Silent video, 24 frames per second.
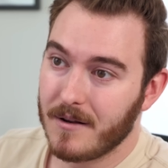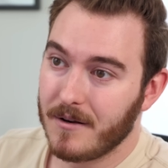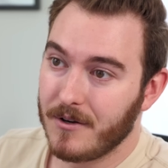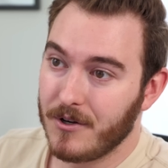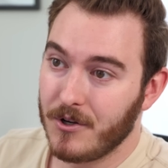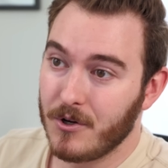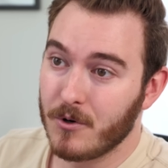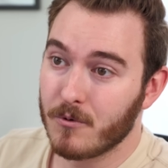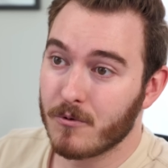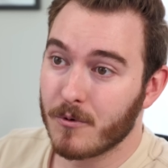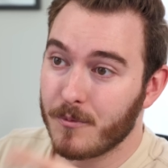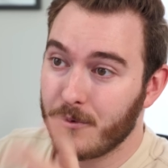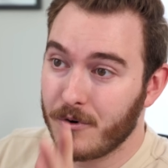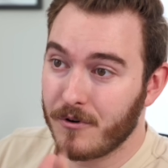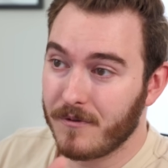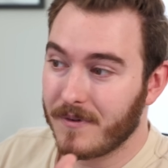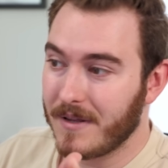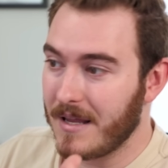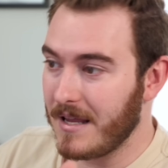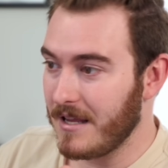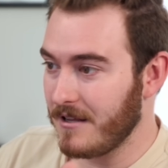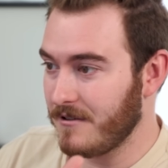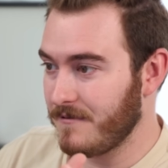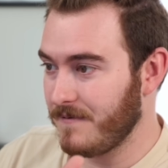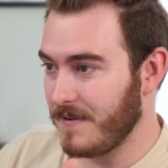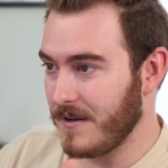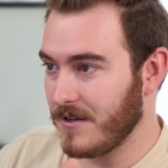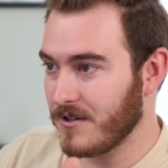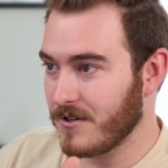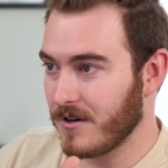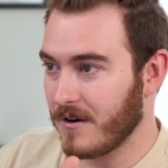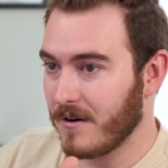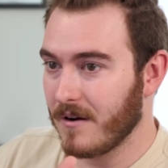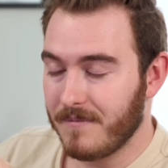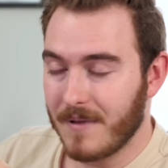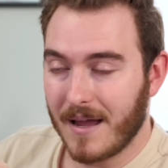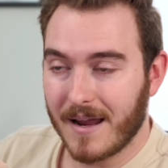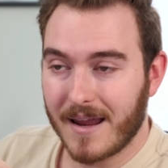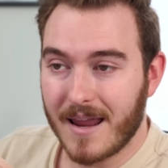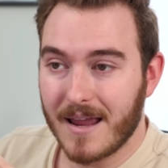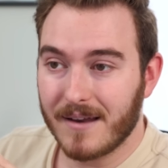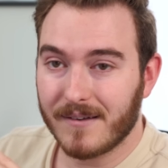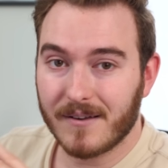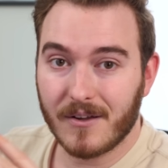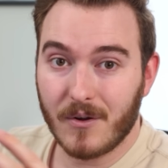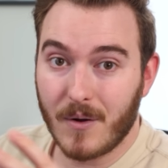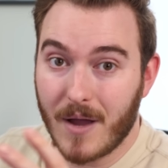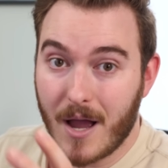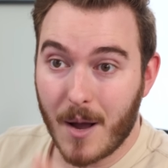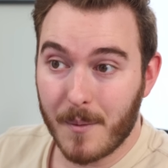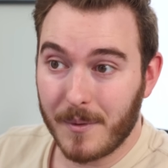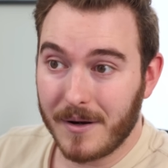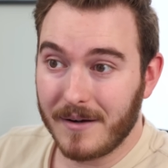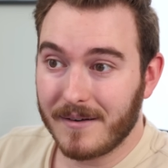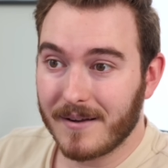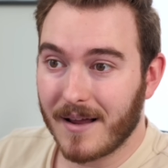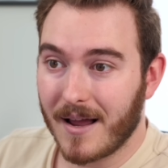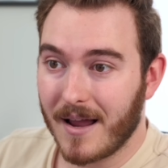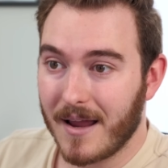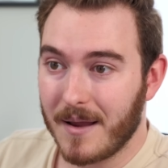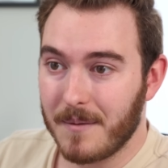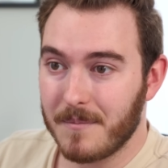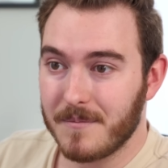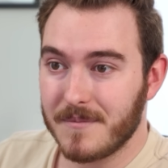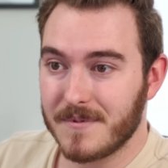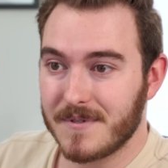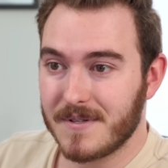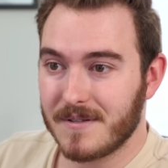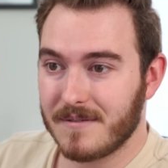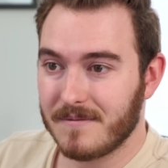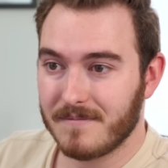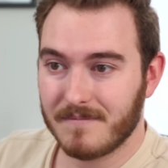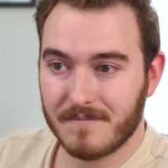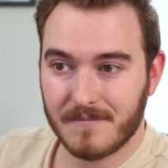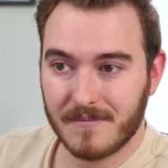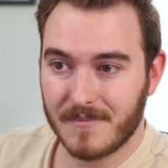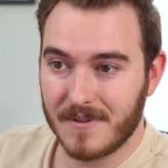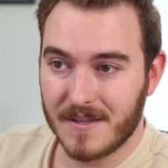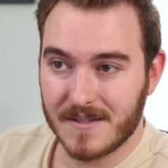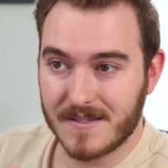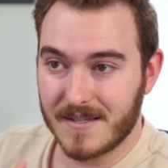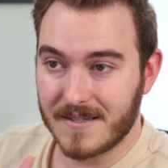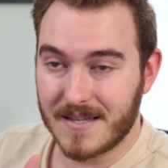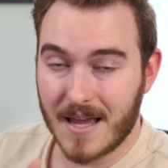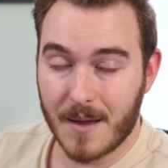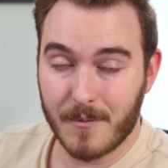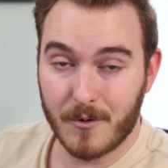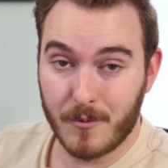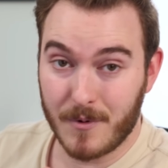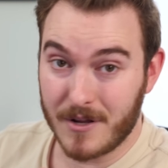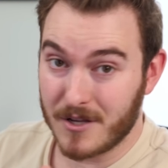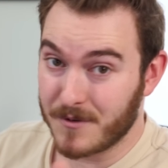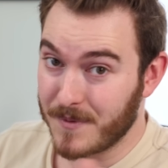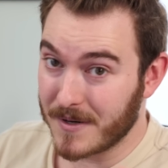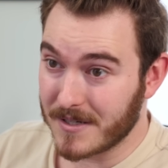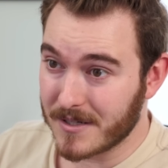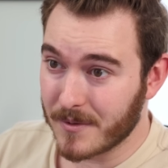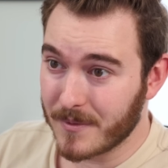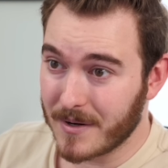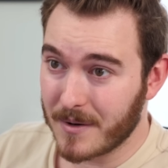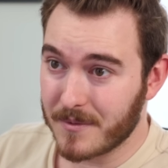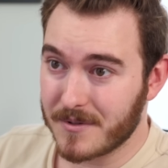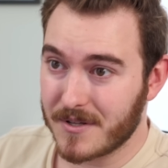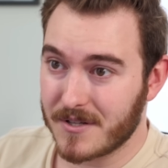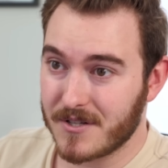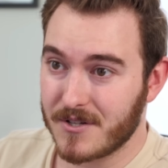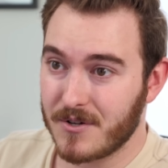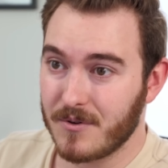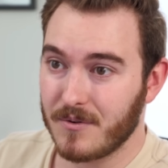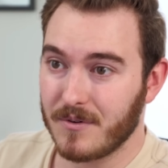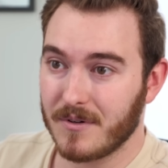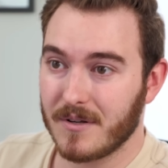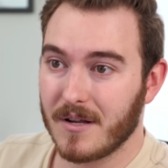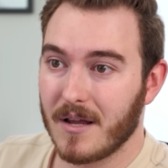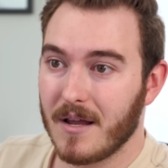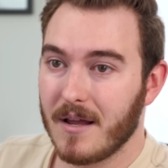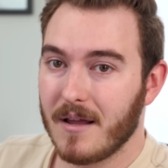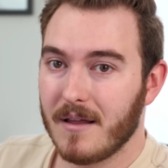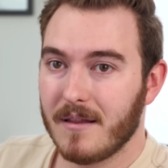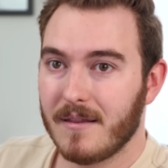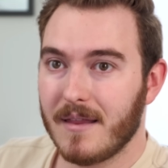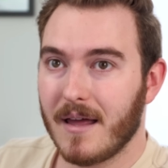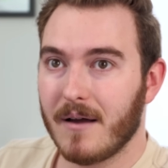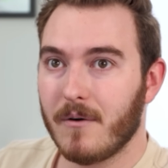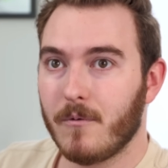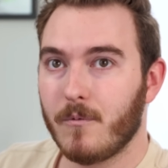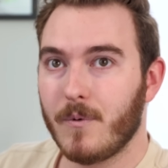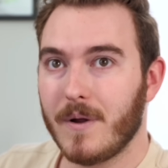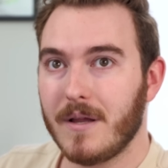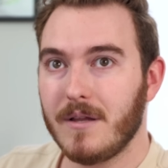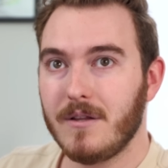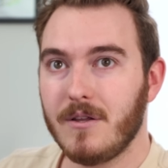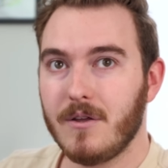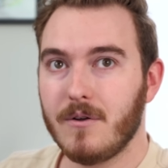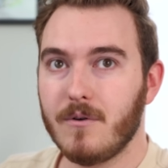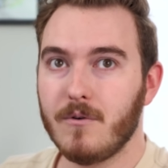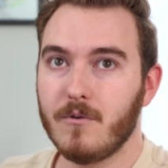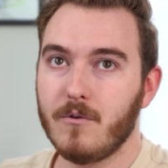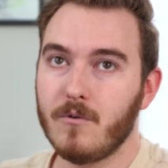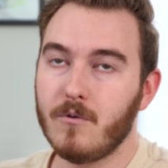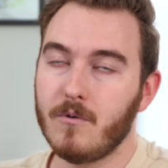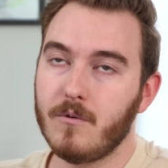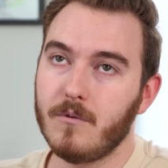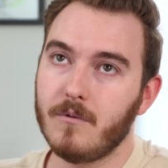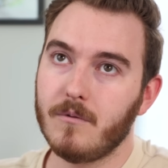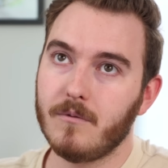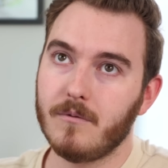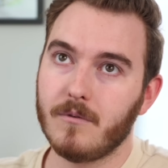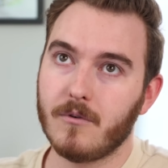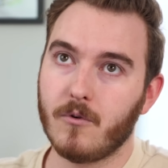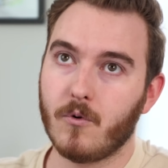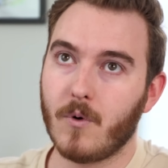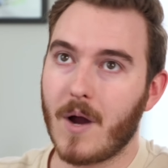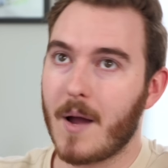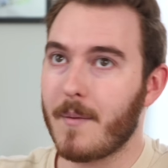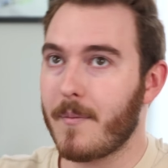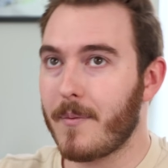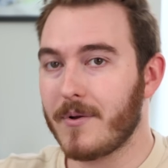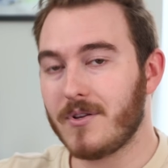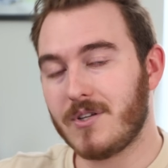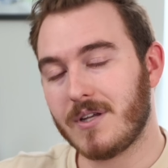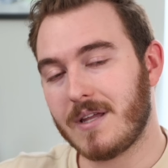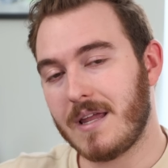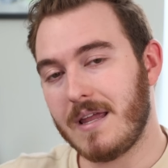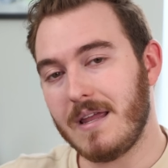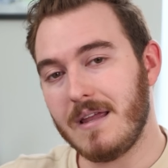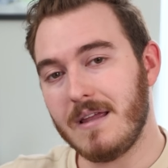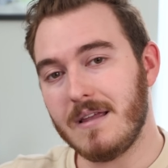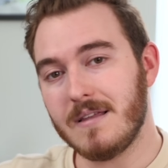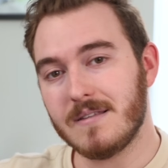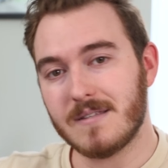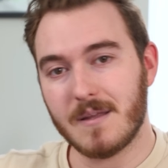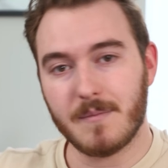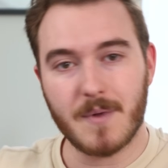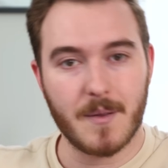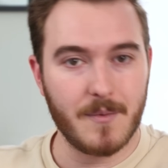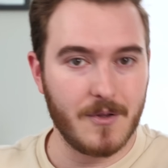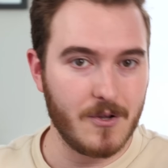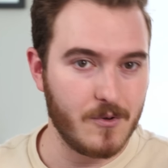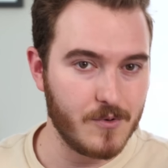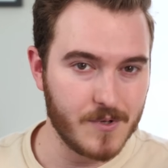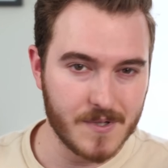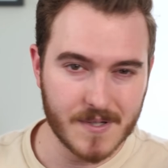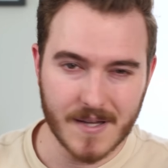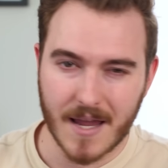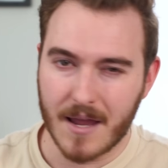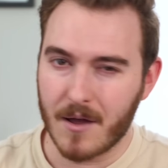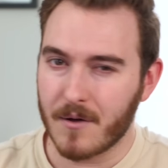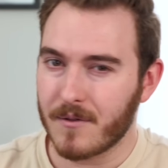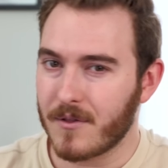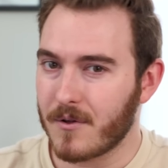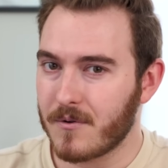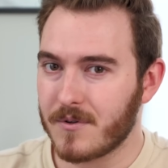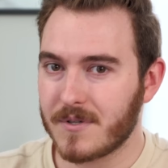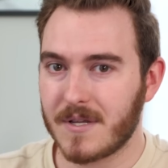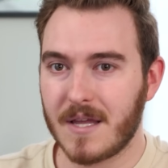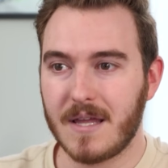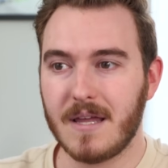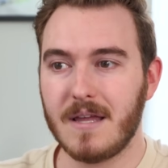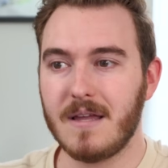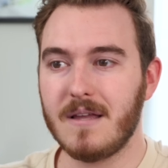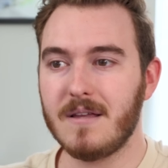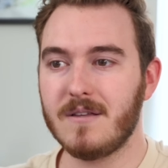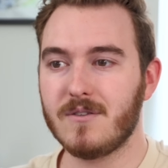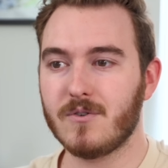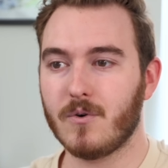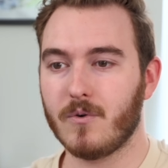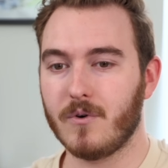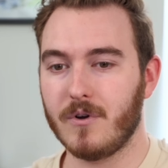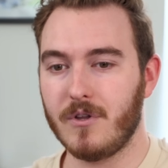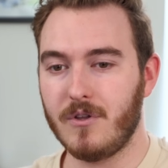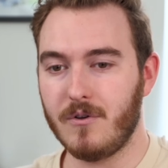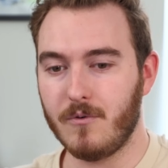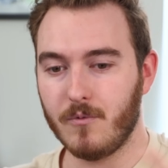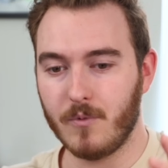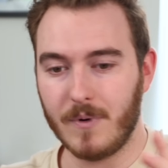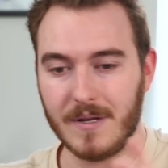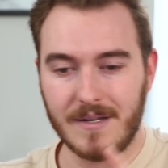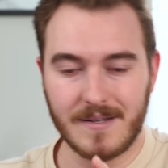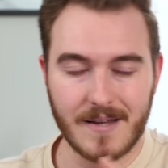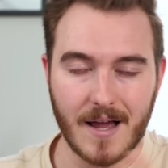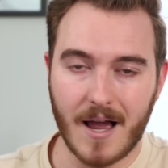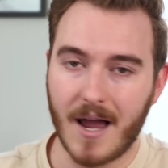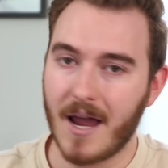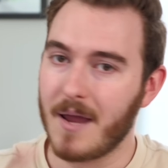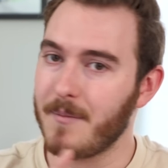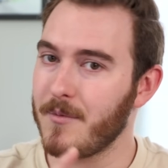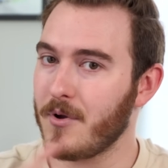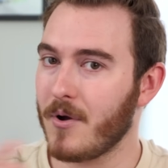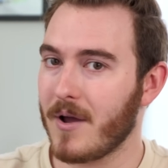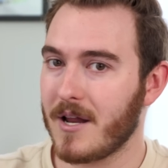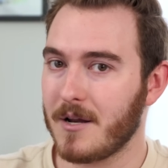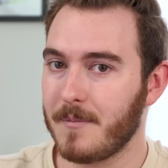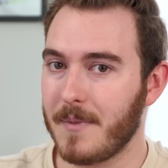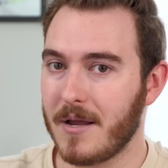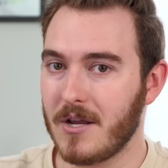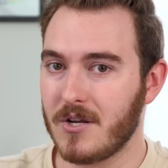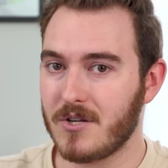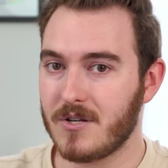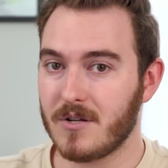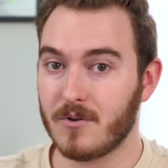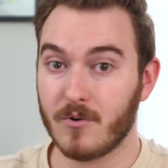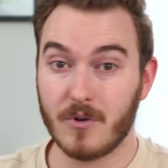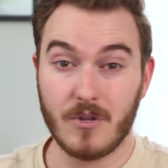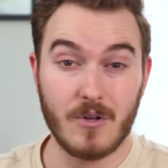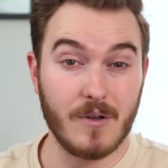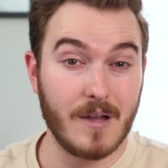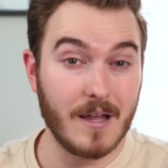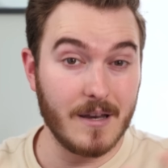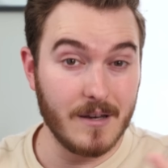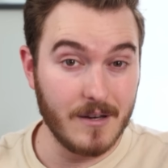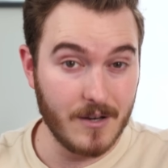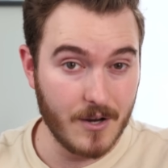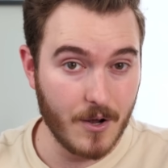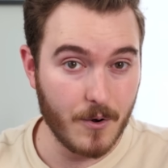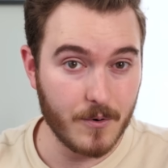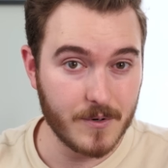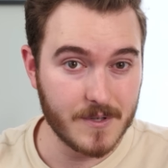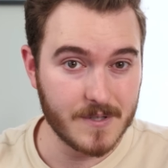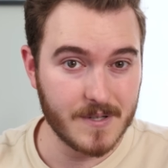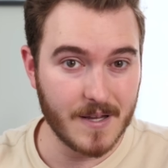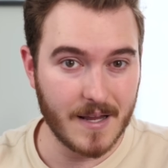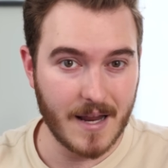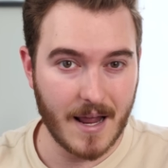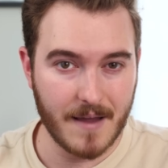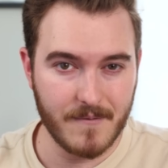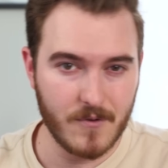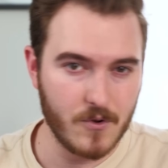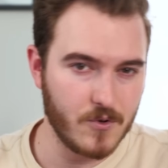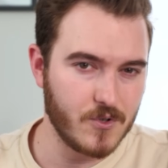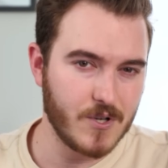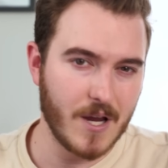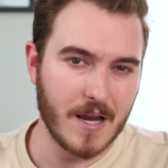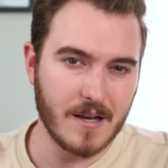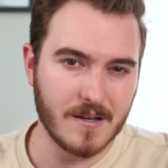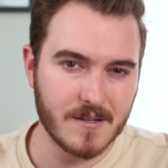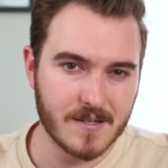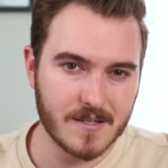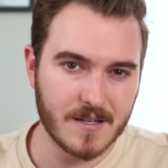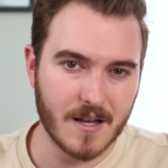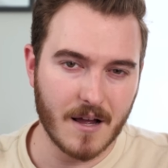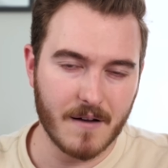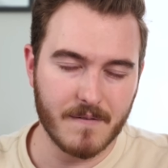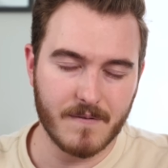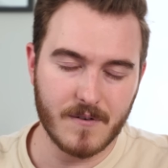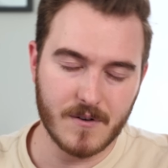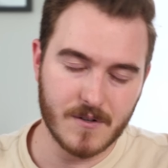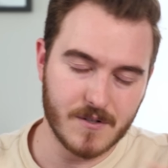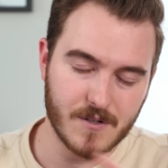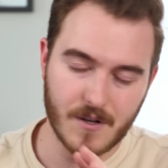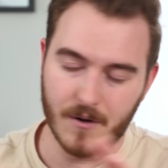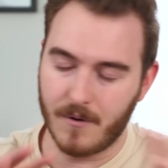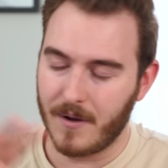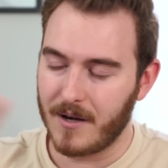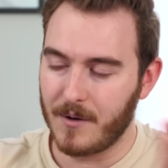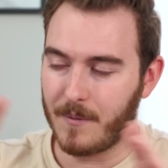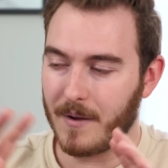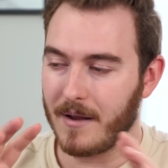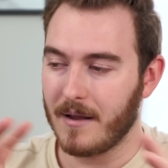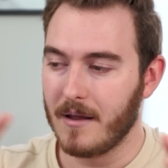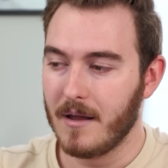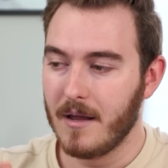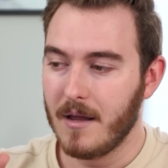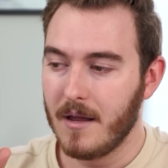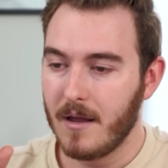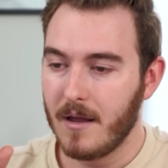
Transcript: New remove keys feature. I can't tell you how many times this has happened to me, especially when I was a student, that when you grab a bunch of keys and maybe you scale those keys or you retime your animation or you get notes that have you change stuff. And so anyway,